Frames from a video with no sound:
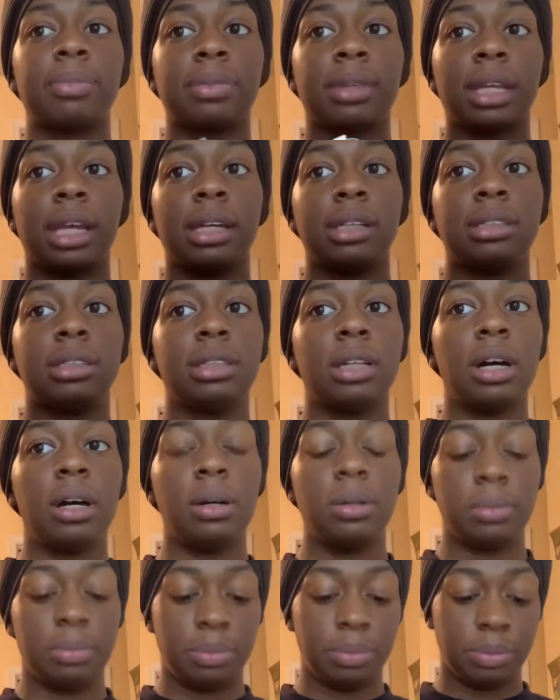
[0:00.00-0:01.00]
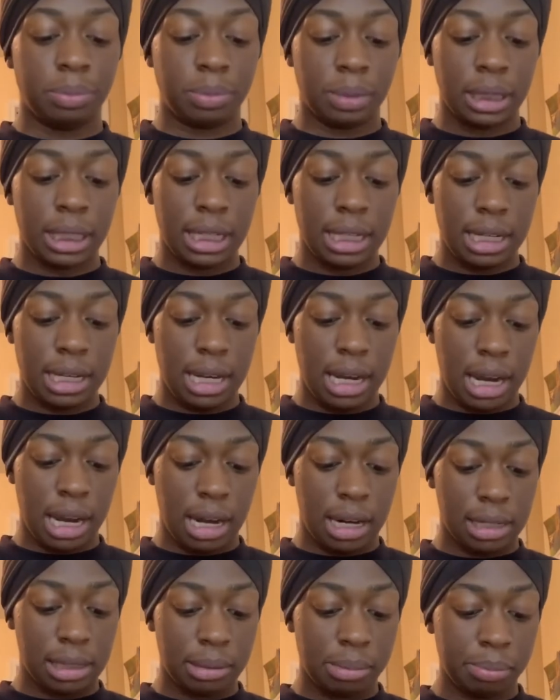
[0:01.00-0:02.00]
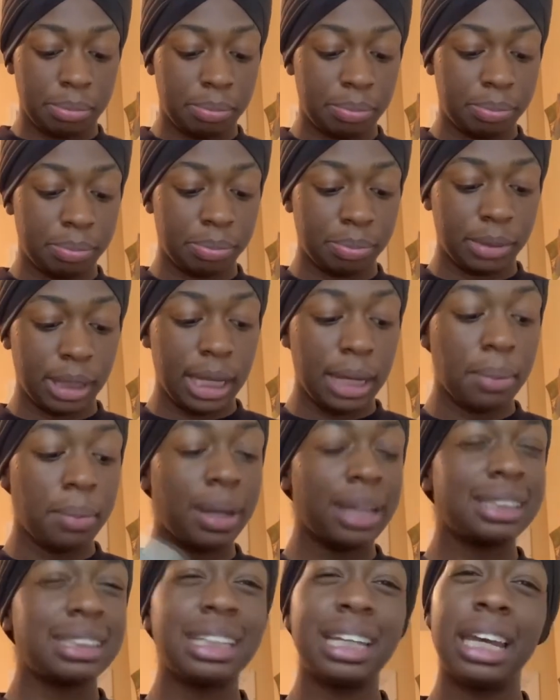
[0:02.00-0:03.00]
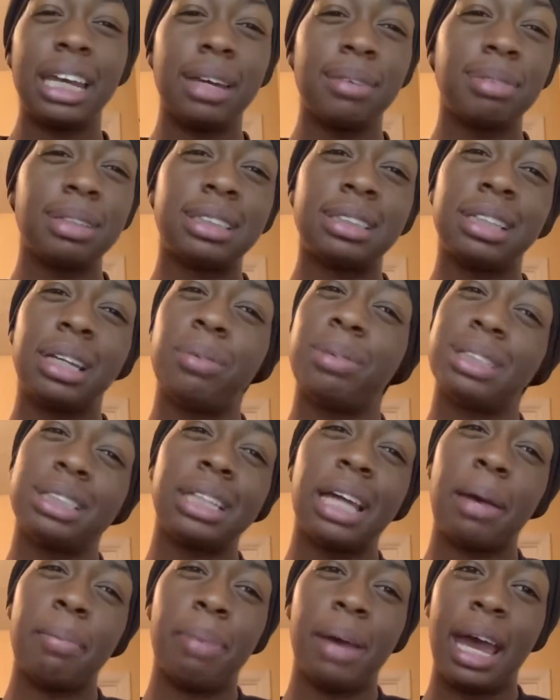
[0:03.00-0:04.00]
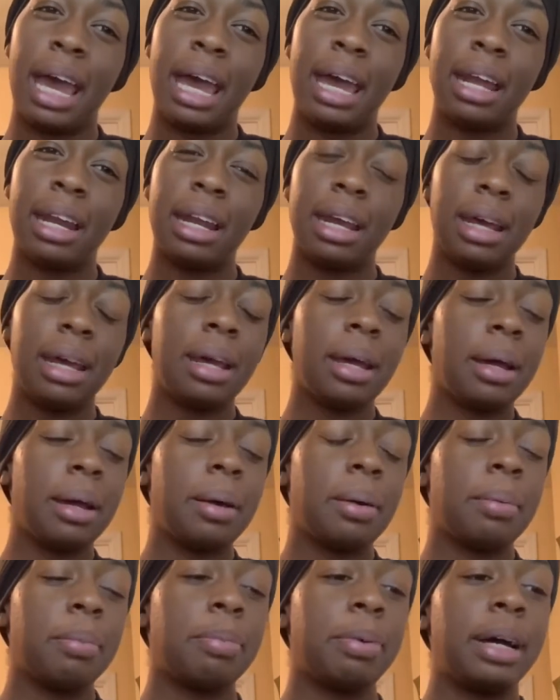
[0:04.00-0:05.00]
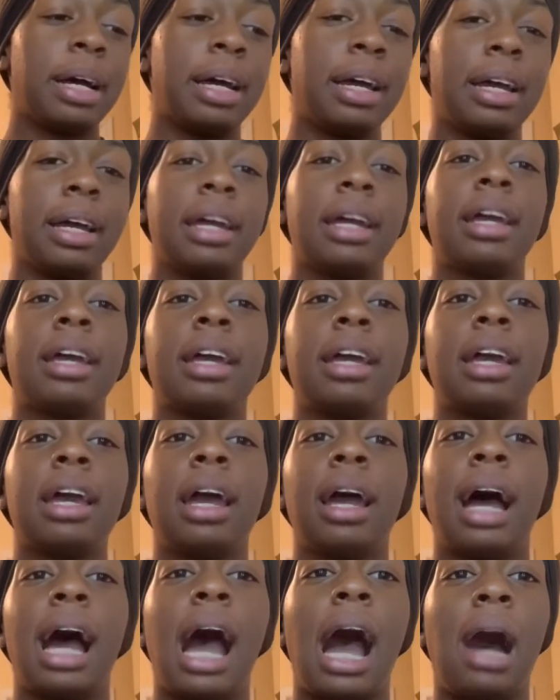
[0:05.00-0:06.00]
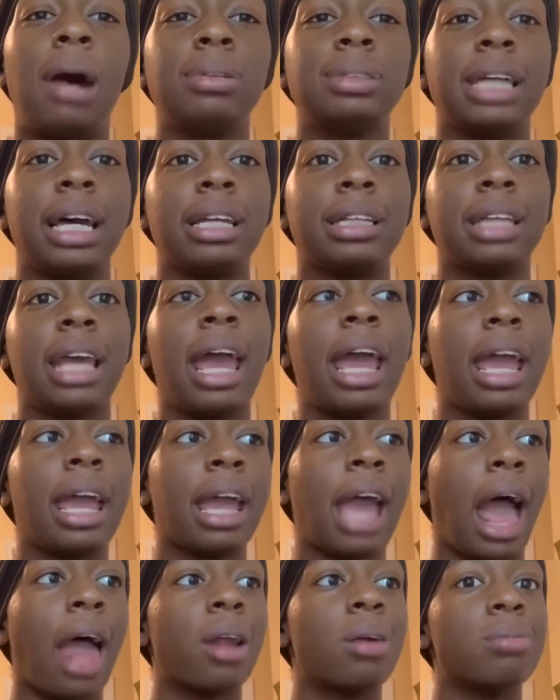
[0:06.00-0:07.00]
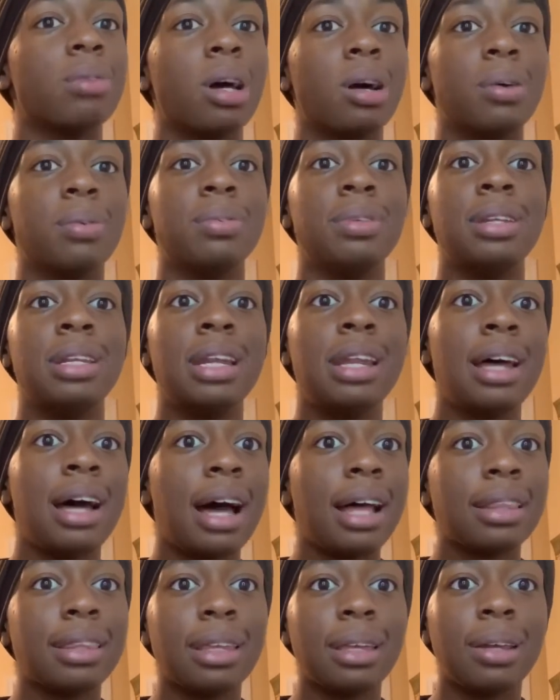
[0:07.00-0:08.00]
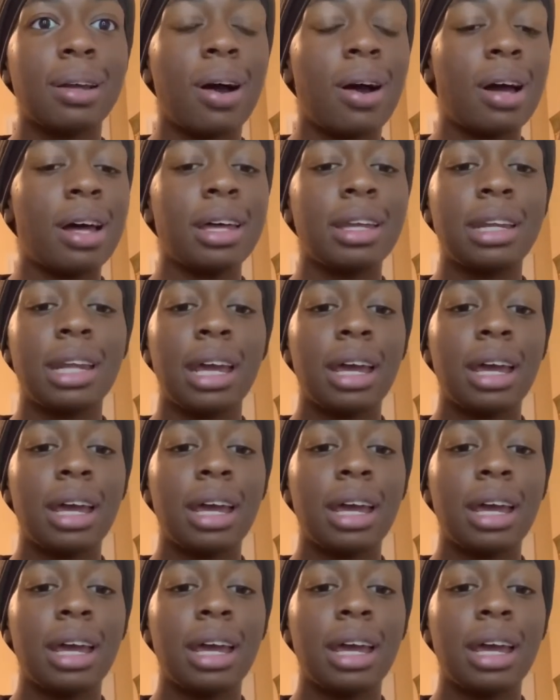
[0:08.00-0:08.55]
So yeah, it wasn't that bad, but I was like, dang, I don't know nothing on